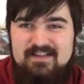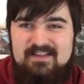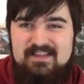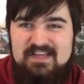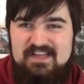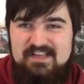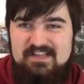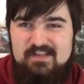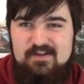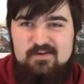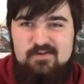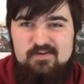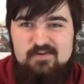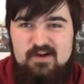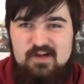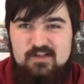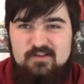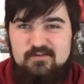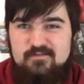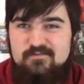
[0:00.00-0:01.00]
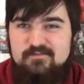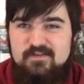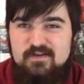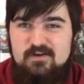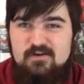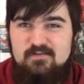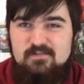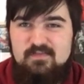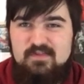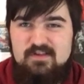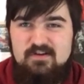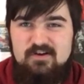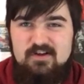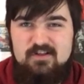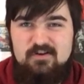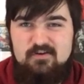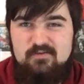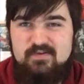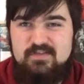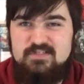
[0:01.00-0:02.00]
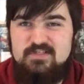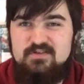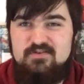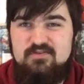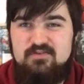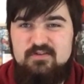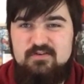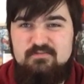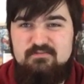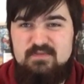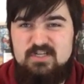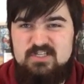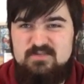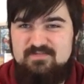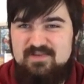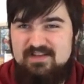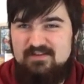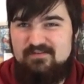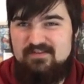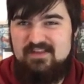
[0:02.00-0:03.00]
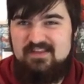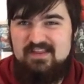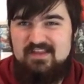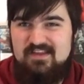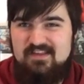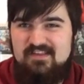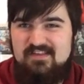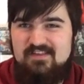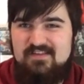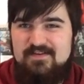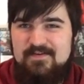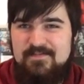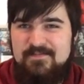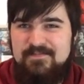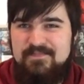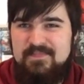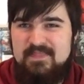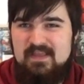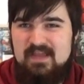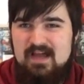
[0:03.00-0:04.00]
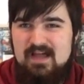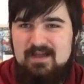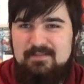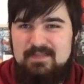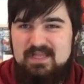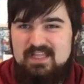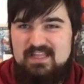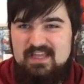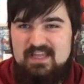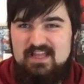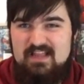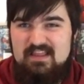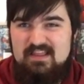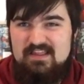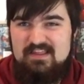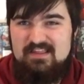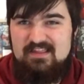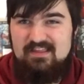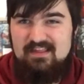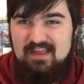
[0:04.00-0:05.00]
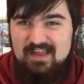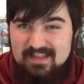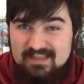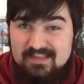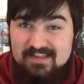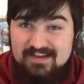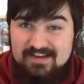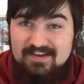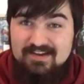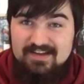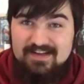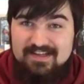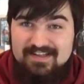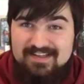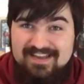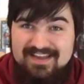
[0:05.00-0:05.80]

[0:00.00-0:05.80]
think their other films, their other originals, are much better than this. I mean, it's it's good.